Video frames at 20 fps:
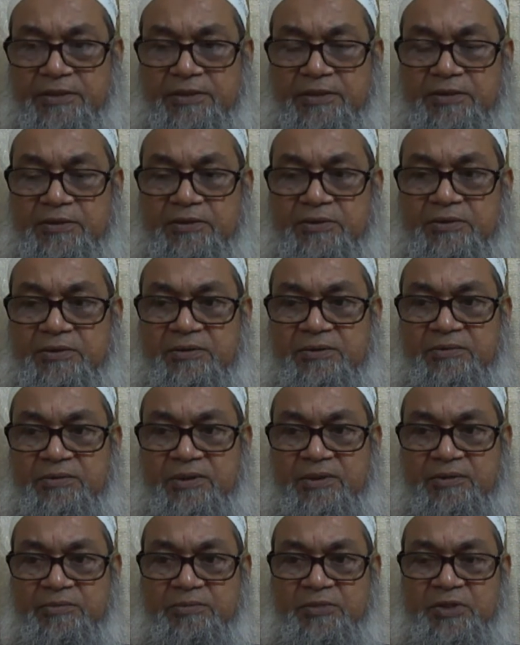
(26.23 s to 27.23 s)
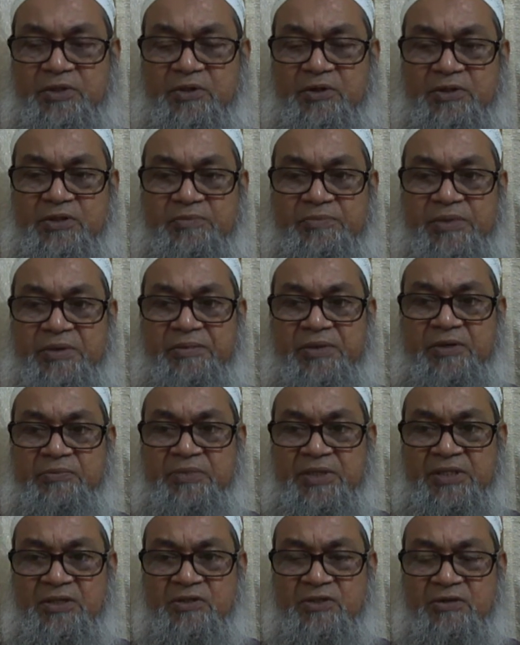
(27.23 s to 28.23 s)
So, because of
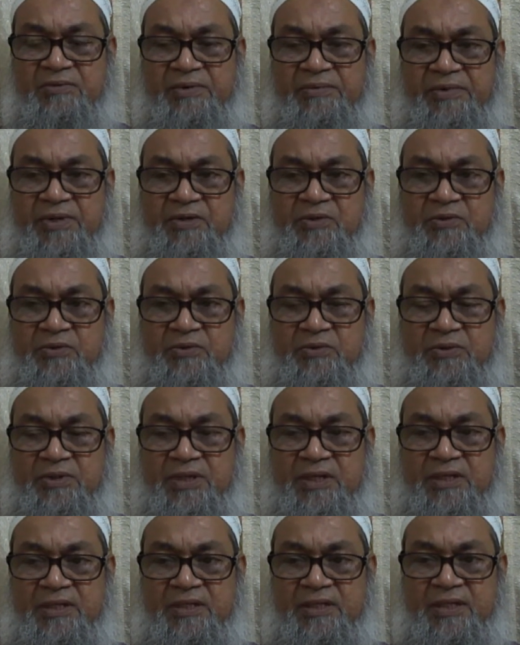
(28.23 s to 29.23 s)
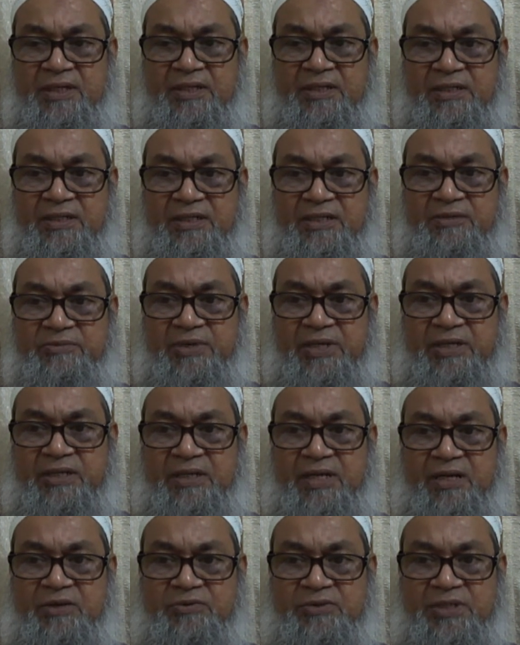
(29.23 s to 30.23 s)
presence of amino sugar and linked by
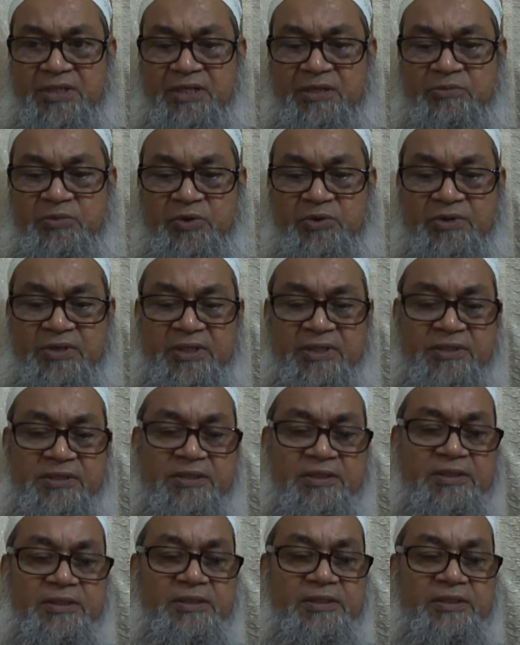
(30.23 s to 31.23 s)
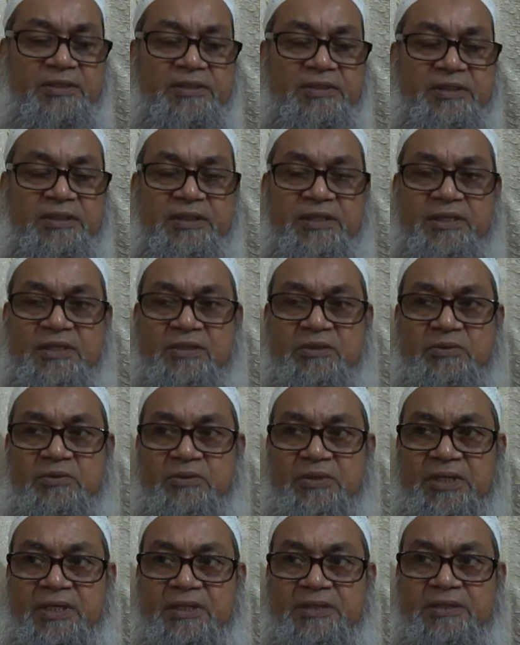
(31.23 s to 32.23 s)
glycosidic bondage, they are
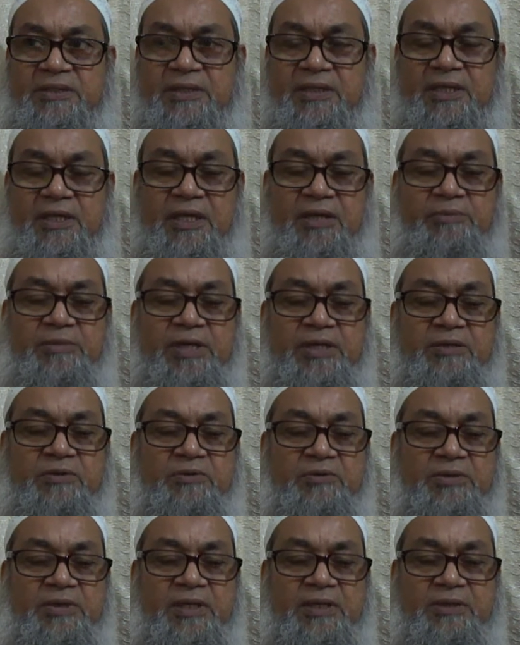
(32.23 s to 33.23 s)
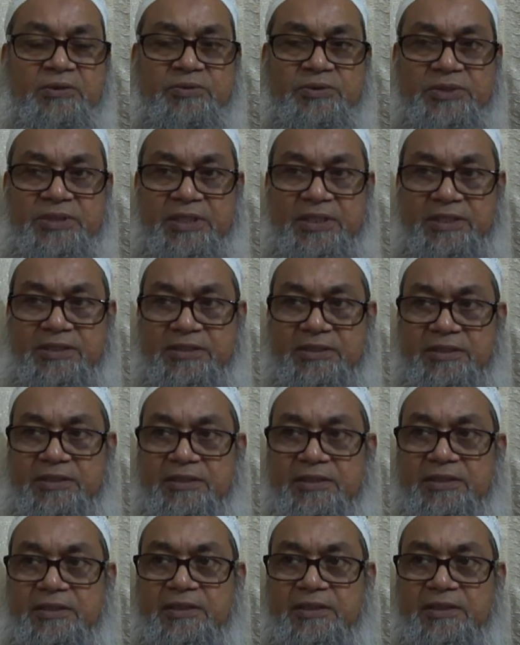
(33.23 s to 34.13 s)
known as aminoglycosides.